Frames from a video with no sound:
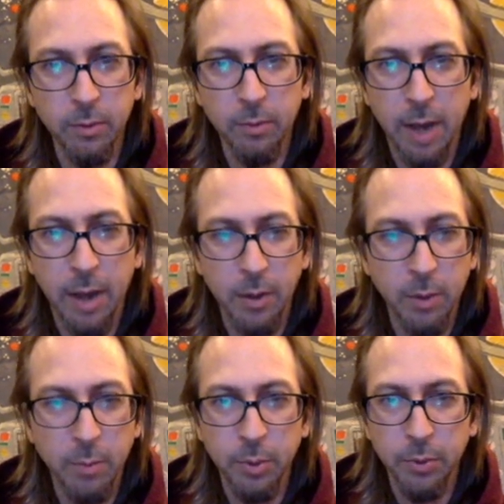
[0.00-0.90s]
value I
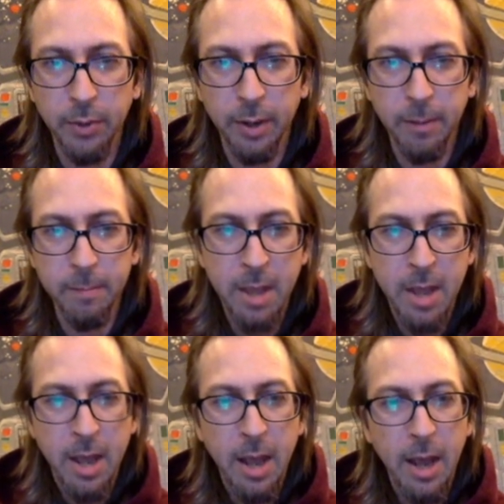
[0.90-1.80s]
put there.
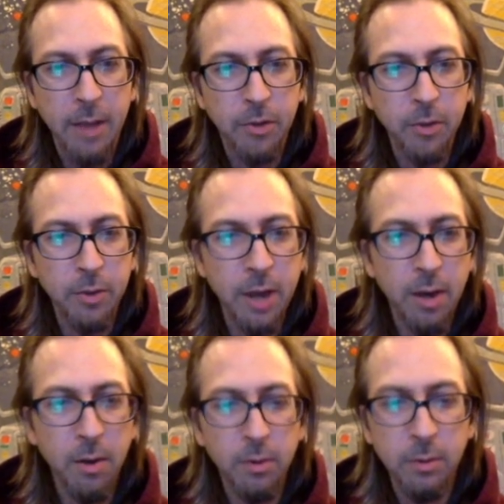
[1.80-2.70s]
And so now